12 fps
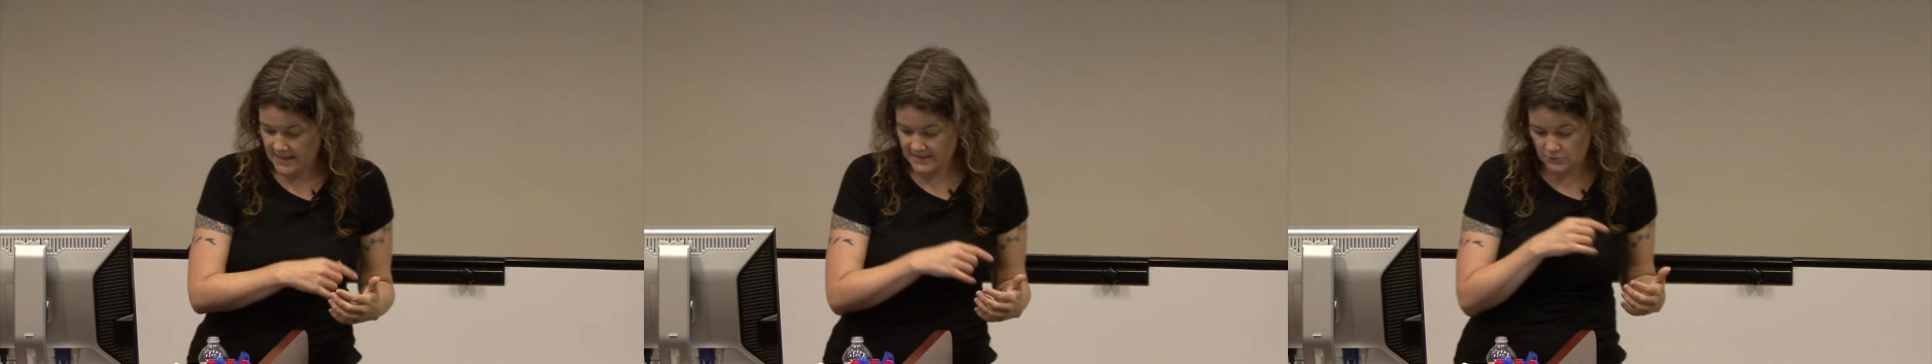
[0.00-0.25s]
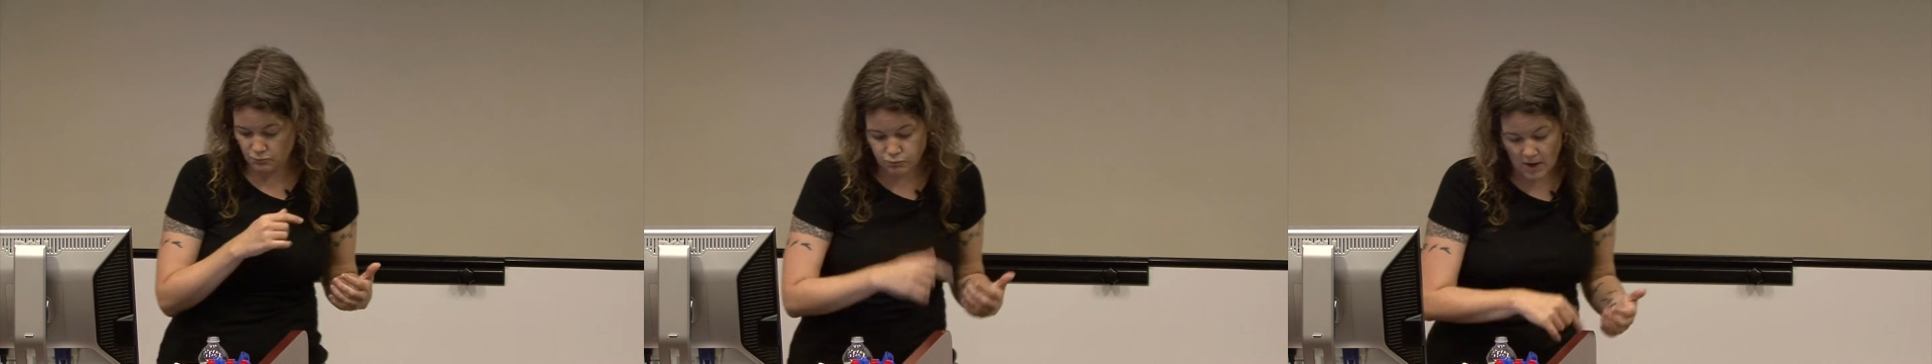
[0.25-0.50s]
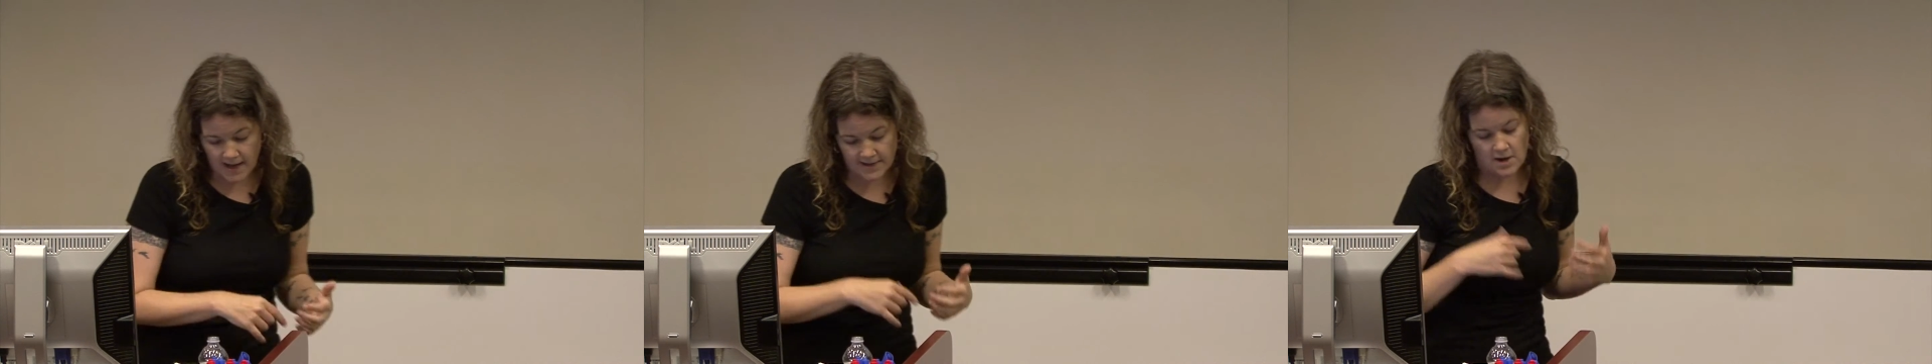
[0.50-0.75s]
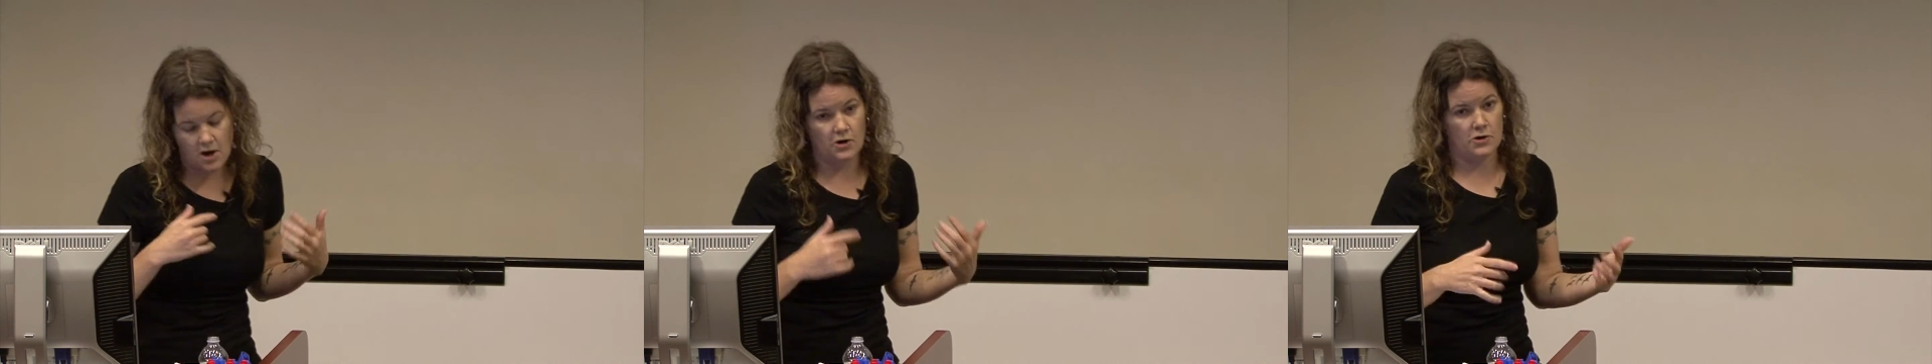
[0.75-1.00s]
to run
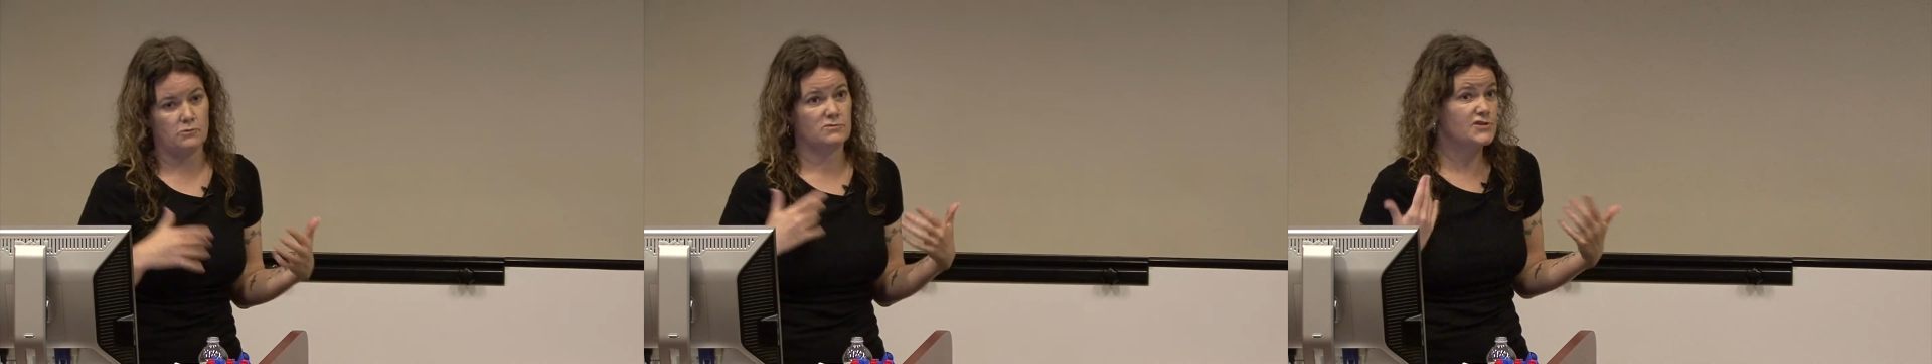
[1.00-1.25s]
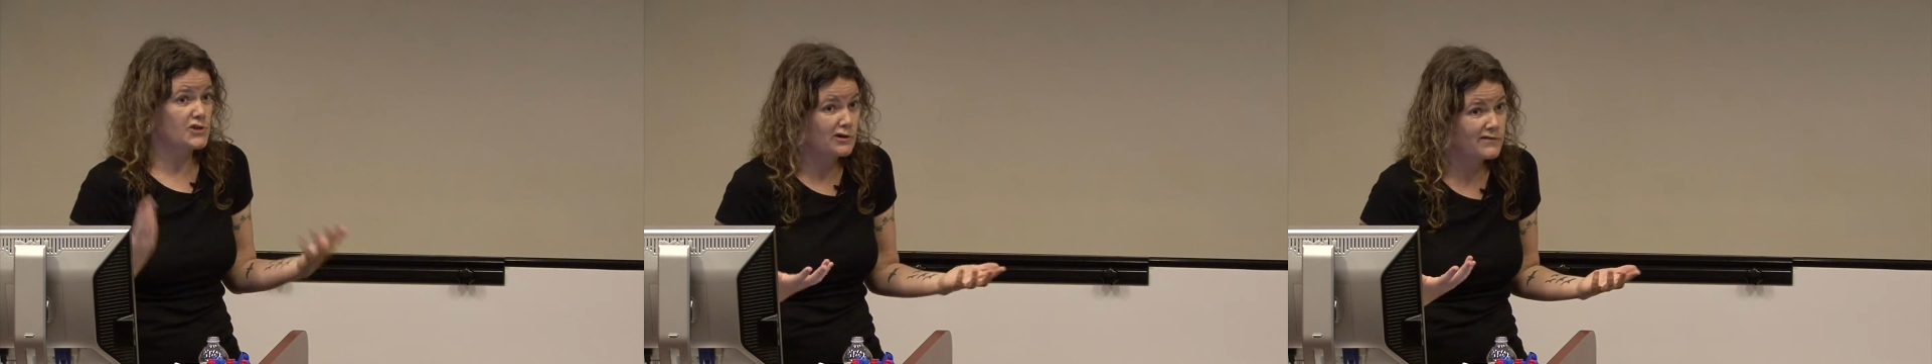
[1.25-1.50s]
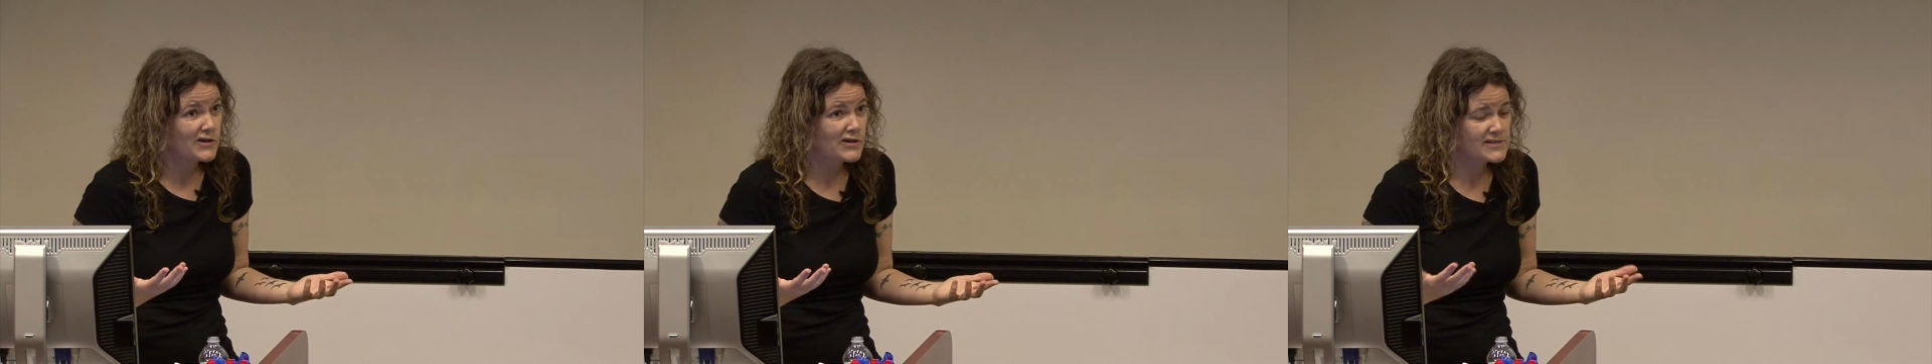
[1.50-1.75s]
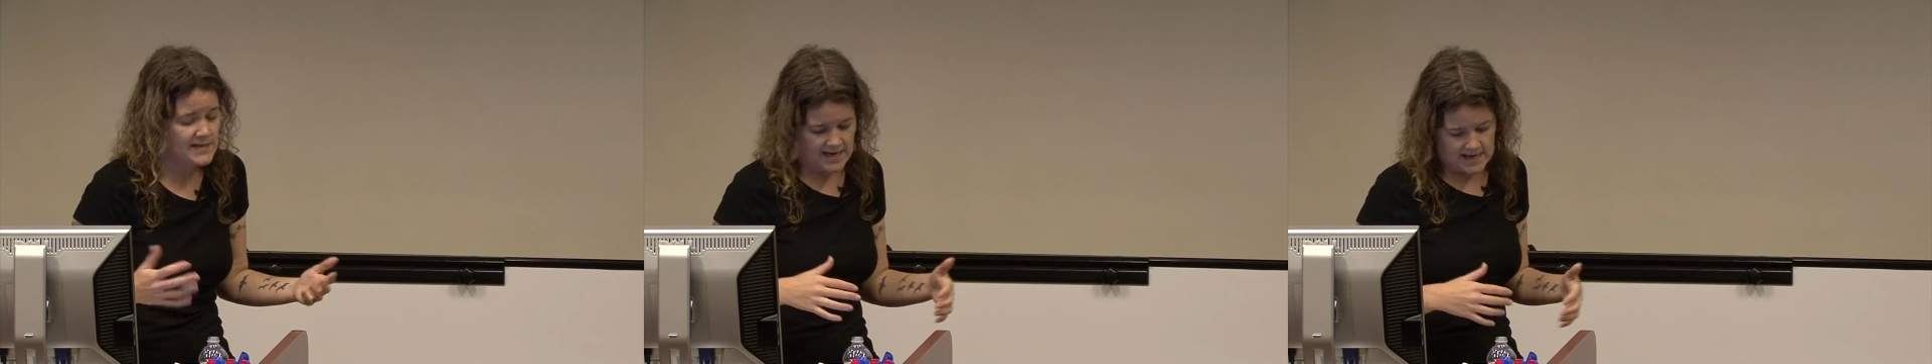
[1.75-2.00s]
our own
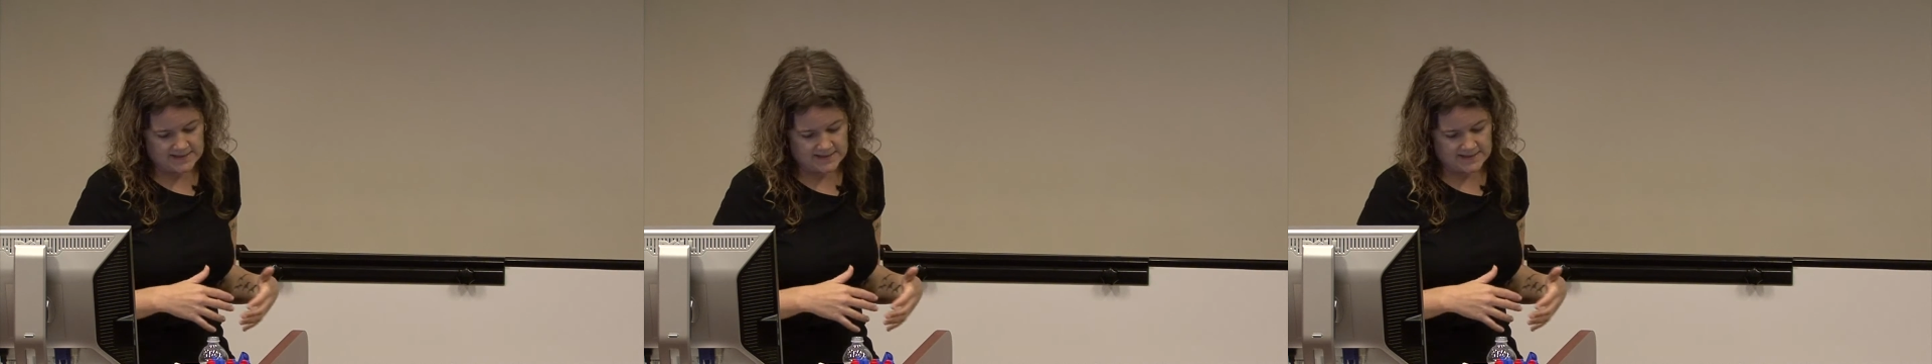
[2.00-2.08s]
servers,